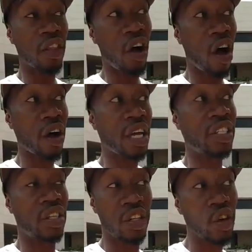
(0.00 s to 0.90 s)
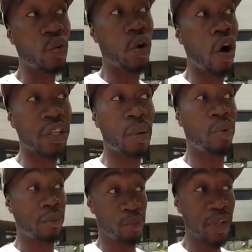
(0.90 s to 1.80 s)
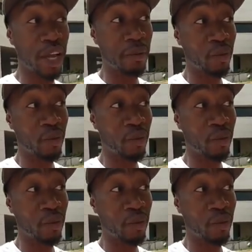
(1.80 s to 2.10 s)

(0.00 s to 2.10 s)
heart is the literal heart that pumps blood.